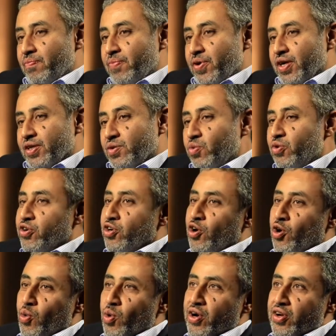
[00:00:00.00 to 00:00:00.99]
But we're
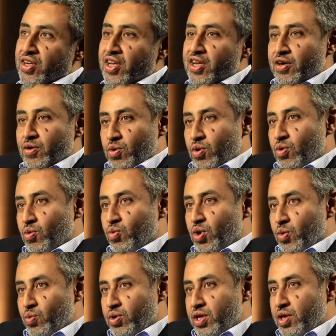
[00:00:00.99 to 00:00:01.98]
nowhere near
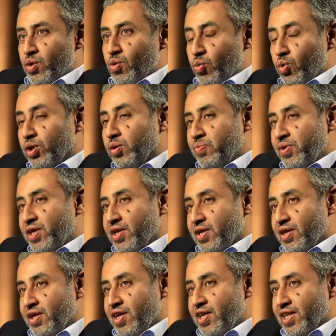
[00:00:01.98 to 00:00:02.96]
where we will be
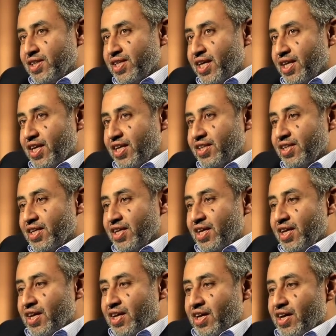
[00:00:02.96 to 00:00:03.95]
in a decade.
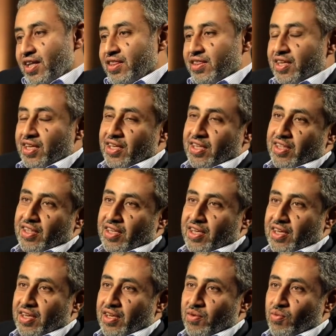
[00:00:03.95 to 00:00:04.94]
I think
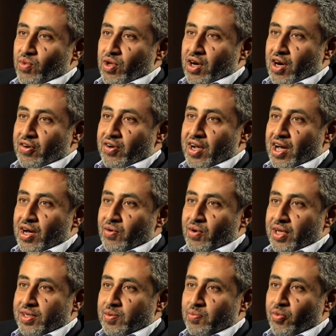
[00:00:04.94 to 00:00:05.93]
we are now
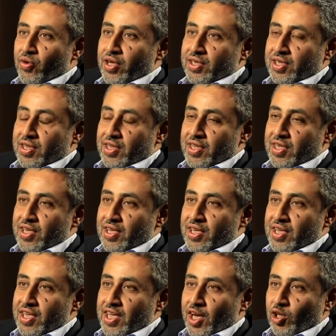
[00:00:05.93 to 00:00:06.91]
at a point in
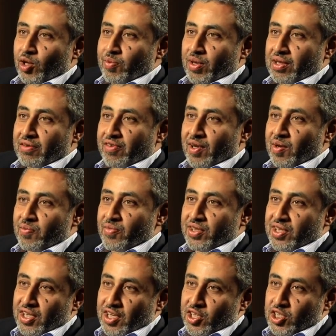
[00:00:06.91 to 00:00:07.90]
the economic
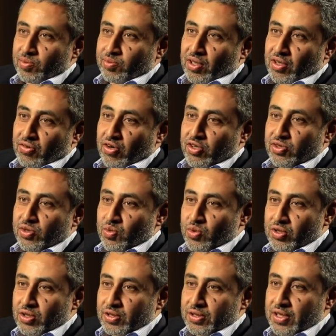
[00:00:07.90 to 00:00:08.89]
development in Egypt and across the
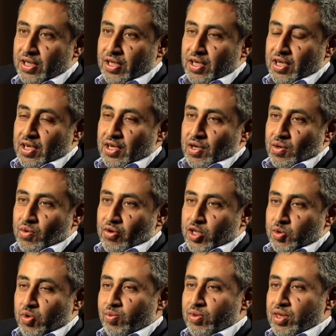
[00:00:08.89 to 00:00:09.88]
world where
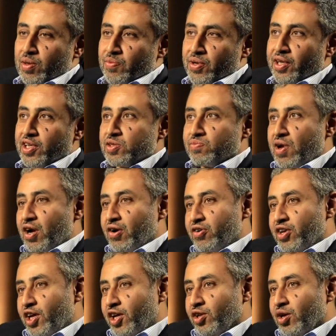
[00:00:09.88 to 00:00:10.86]
it's probably the biggest
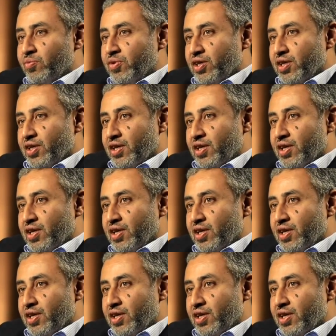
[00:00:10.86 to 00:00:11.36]
macroeconomic